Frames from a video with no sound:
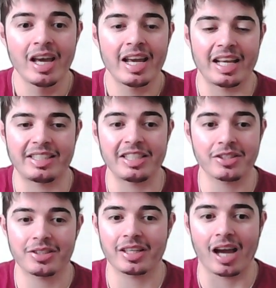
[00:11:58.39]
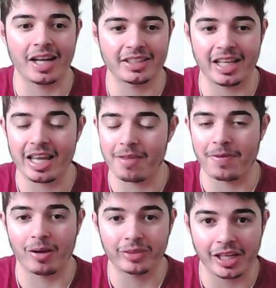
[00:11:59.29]
Is he just the guy to lay the
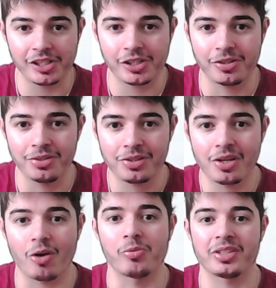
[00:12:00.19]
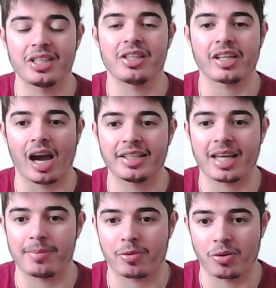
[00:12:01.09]
foundations, or is he the guy to
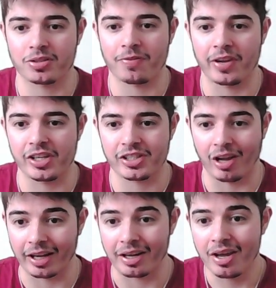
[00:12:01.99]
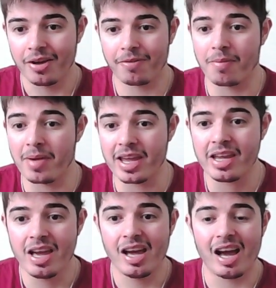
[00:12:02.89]
get them across the finish line? For me,
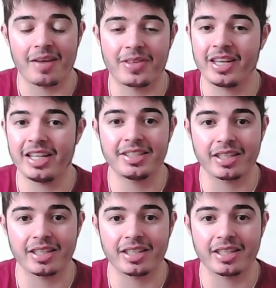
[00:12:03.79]
I think he's the